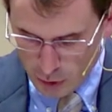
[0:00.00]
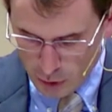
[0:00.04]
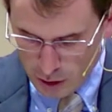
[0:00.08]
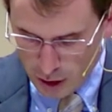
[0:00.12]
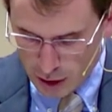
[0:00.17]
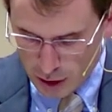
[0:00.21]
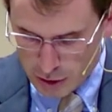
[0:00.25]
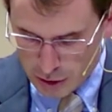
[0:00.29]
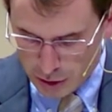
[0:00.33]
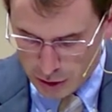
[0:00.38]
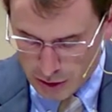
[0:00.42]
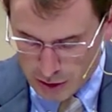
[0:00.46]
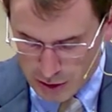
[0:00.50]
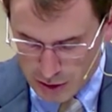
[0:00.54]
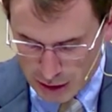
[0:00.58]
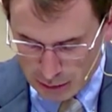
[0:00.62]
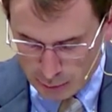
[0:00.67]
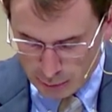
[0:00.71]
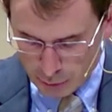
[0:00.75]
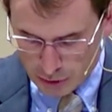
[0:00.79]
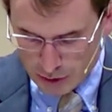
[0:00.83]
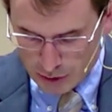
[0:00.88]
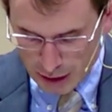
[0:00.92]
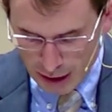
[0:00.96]
were not true
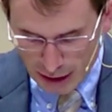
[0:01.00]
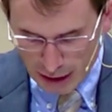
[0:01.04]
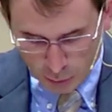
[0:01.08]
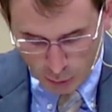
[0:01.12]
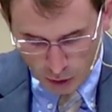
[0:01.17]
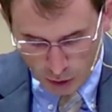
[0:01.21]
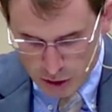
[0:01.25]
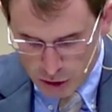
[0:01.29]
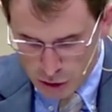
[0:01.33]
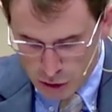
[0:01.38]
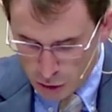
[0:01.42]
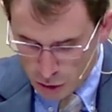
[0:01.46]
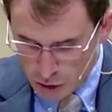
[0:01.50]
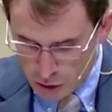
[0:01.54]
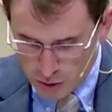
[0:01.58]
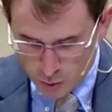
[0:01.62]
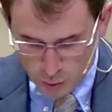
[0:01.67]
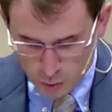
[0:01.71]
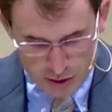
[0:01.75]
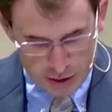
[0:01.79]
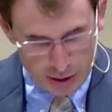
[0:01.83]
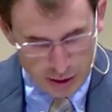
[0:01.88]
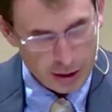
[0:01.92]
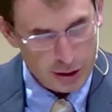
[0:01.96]
disciples. Likewise,
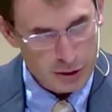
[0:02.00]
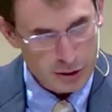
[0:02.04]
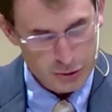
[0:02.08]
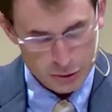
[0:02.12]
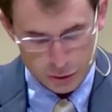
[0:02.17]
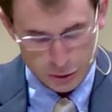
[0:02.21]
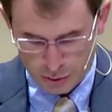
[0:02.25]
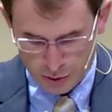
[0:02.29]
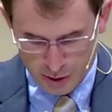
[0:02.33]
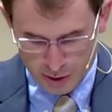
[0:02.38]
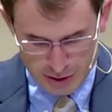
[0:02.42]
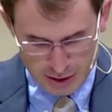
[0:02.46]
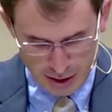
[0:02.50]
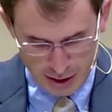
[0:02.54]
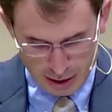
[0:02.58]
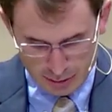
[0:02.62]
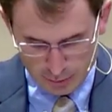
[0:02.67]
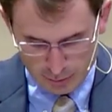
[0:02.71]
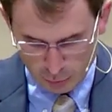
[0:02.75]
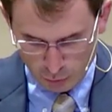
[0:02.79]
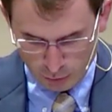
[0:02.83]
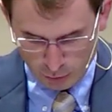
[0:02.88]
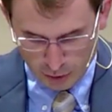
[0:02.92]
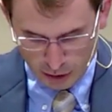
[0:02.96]
Judas was not a true
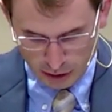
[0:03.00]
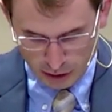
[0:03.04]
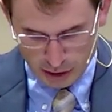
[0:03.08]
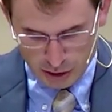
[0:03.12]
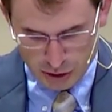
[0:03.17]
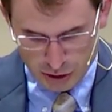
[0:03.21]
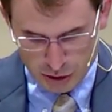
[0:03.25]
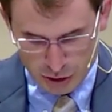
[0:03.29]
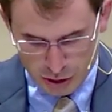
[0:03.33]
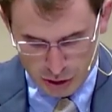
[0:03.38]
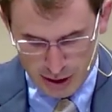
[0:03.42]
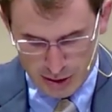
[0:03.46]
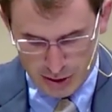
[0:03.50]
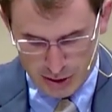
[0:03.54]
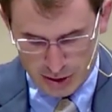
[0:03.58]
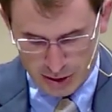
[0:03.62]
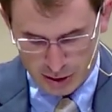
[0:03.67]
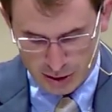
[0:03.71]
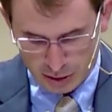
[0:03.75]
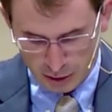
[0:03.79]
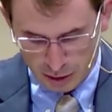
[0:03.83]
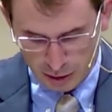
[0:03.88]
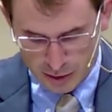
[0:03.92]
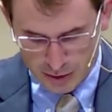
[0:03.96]
disciple because
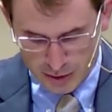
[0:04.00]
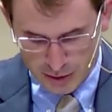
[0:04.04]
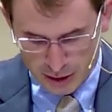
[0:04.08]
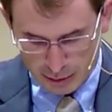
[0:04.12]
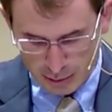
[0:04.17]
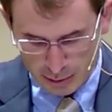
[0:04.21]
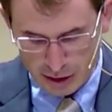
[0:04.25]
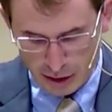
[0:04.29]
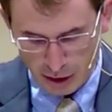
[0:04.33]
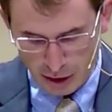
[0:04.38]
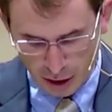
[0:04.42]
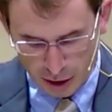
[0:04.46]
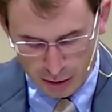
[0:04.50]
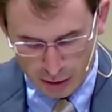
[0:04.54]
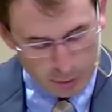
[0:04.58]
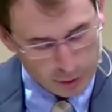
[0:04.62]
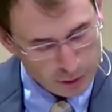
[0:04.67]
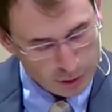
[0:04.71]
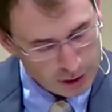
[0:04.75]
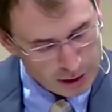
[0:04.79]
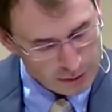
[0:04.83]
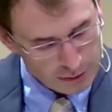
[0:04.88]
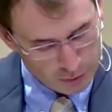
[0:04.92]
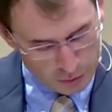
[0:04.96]
Jesus calls him an
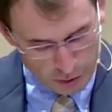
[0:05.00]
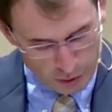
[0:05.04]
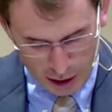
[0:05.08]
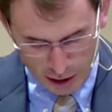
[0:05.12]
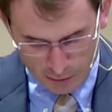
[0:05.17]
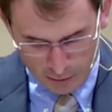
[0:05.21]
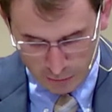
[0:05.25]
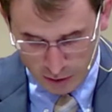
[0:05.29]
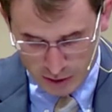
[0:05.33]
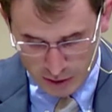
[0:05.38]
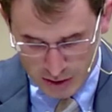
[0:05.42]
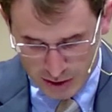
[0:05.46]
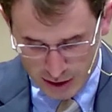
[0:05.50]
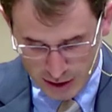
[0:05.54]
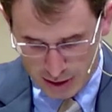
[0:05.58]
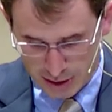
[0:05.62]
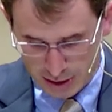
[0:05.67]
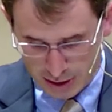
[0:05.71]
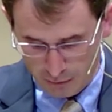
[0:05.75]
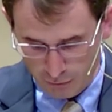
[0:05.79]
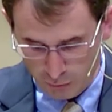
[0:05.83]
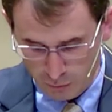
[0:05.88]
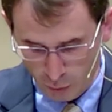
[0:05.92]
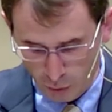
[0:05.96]
unbeliever in verse
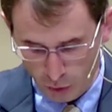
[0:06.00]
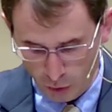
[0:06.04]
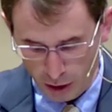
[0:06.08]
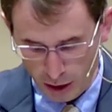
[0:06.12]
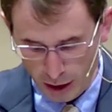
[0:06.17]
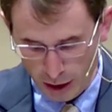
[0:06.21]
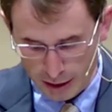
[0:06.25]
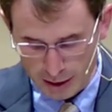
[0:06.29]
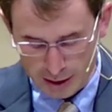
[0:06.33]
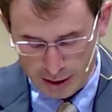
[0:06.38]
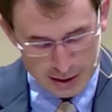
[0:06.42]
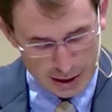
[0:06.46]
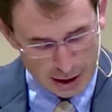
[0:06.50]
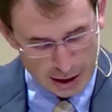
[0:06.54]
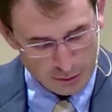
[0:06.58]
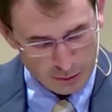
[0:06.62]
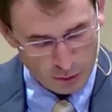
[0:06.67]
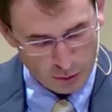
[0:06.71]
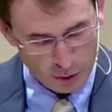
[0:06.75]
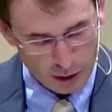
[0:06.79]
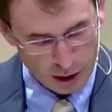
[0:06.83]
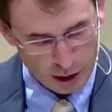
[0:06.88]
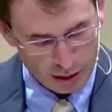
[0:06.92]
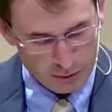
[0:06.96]
64 and a
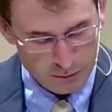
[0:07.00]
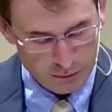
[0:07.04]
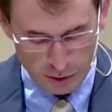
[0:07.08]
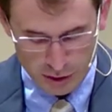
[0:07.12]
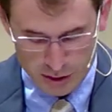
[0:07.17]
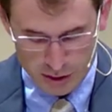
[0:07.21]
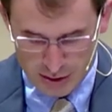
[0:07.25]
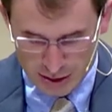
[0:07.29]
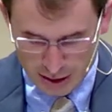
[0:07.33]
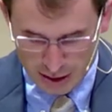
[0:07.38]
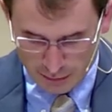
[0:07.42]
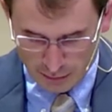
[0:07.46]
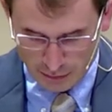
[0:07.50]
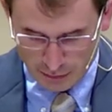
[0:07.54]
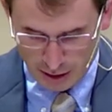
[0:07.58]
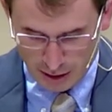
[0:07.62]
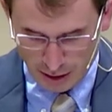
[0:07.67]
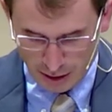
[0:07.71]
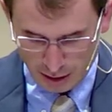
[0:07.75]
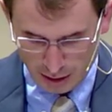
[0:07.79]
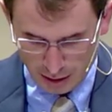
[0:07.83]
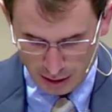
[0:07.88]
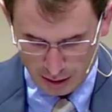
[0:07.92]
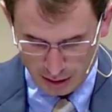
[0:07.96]
devil in verse
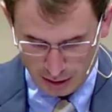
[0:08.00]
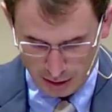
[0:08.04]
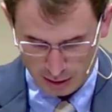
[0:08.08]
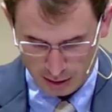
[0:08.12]
70.